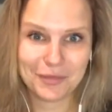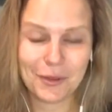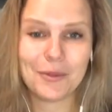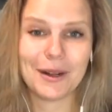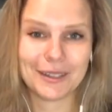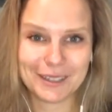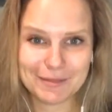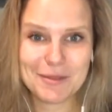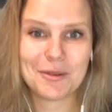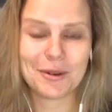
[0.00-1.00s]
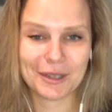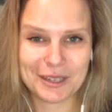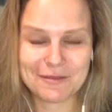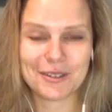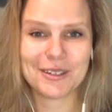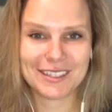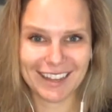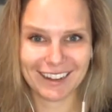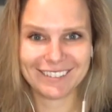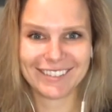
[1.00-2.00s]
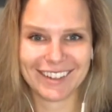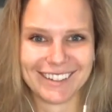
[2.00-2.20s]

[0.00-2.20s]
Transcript: Welcome to working for yourself.